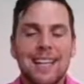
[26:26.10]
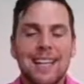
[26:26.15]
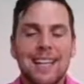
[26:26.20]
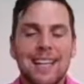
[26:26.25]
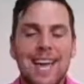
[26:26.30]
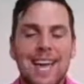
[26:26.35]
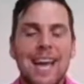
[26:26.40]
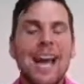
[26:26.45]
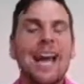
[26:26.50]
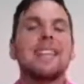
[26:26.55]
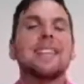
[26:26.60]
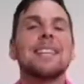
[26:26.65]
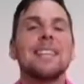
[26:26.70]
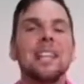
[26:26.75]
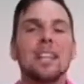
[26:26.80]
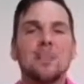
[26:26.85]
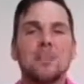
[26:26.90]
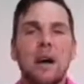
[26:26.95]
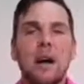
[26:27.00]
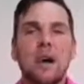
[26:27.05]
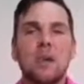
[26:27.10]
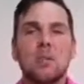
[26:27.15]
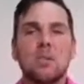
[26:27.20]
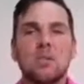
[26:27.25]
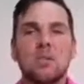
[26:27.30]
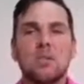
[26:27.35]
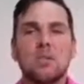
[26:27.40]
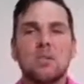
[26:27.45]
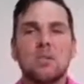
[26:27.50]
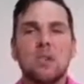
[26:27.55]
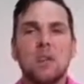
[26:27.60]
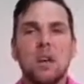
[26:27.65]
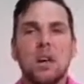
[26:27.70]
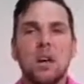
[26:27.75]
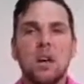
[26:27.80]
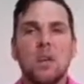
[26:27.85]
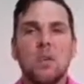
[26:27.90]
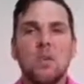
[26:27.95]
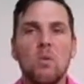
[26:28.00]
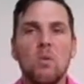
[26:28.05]
I think about
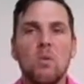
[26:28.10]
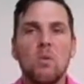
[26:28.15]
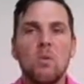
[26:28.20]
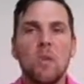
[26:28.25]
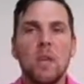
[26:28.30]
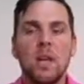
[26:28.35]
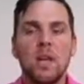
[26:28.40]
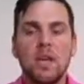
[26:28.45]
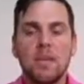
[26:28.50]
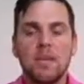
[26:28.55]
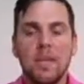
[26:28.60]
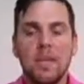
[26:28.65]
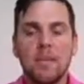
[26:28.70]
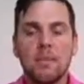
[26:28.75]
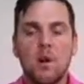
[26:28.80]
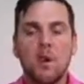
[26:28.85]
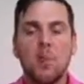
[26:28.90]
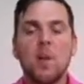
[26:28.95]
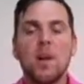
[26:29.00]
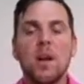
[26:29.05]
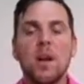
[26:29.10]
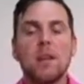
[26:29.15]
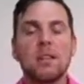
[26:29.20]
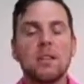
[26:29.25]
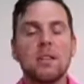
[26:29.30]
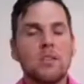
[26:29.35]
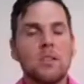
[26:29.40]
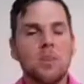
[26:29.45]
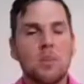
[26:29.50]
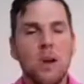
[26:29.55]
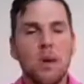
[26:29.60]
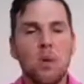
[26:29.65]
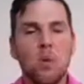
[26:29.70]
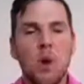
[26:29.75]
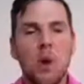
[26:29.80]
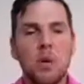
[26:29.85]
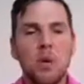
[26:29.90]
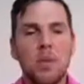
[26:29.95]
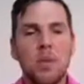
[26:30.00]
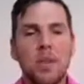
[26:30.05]
when I think about where I learned about
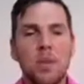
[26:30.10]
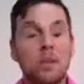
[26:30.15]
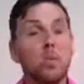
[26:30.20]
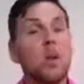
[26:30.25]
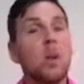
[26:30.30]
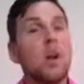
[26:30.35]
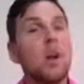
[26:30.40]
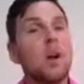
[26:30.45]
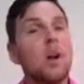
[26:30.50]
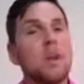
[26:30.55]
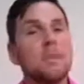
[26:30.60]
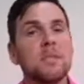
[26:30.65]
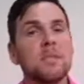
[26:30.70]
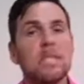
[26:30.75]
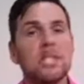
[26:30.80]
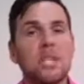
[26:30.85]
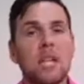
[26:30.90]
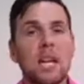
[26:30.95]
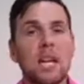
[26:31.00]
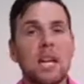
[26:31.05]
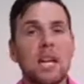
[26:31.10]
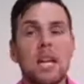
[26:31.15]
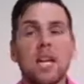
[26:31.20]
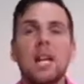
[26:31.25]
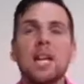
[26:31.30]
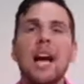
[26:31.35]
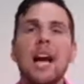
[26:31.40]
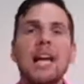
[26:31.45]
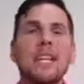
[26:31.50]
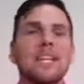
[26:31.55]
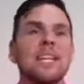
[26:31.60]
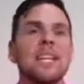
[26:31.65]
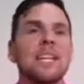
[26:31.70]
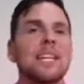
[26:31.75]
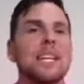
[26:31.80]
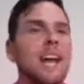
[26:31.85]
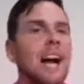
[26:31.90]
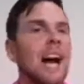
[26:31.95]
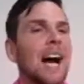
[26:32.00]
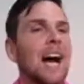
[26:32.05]
wealth and where I am today. And I
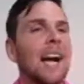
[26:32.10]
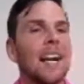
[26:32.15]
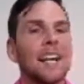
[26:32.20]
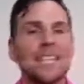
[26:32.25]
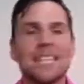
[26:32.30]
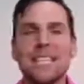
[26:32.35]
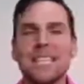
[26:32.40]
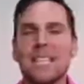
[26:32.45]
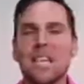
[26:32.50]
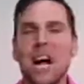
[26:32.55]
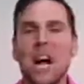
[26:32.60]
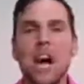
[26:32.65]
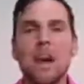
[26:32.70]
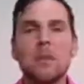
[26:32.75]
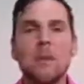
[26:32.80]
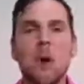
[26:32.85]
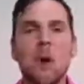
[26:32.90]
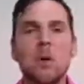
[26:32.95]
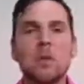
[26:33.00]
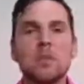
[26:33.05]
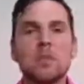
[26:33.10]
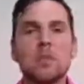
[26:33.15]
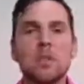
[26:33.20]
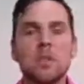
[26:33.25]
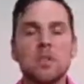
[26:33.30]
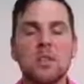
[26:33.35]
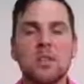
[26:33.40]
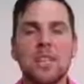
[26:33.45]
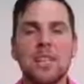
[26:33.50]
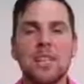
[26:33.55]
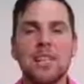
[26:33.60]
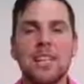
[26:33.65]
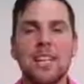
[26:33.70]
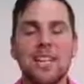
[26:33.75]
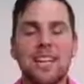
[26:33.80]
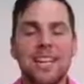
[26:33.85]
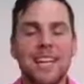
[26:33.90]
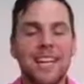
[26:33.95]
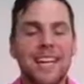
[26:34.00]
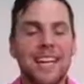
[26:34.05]
think, again, I'm always learning,
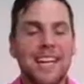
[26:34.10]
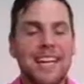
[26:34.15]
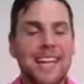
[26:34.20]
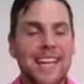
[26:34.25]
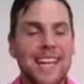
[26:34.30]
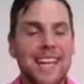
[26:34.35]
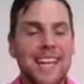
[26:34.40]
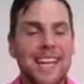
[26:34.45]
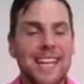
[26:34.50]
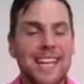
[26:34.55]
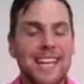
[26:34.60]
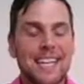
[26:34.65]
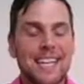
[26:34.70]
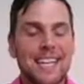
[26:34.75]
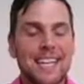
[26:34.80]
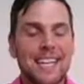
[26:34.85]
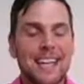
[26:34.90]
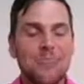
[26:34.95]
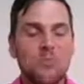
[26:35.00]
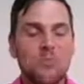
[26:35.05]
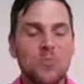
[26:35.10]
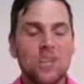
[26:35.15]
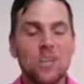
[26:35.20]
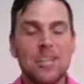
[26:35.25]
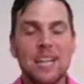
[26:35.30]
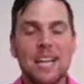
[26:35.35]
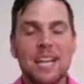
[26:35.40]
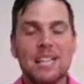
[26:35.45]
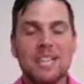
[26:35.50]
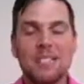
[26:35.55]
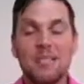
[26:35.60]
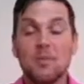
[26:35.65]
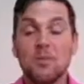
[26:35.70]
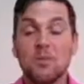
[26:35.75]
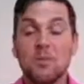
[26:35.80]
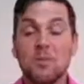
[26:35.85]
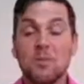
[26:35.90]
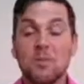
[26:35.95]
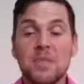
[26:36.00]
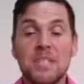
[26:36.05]
and I'm realizing
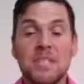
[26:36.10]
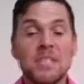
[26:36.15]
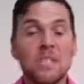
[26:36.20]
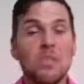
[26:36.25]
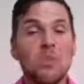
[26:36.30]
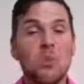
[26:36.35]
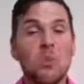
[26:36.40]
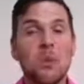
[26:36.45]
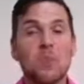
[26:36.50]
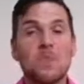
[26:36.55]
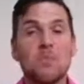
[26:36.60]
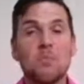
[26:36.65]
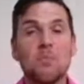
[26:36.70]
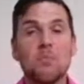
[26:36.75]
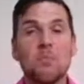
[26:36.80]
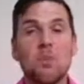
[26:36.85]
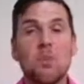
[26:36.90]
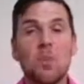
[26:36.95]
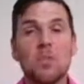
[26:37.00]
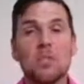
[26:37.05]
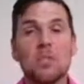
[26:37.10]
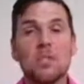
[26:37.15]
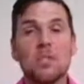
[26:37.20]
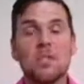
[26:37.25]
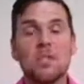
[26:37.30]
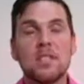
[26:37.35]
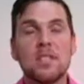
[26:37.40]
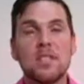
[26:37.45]
for me what's important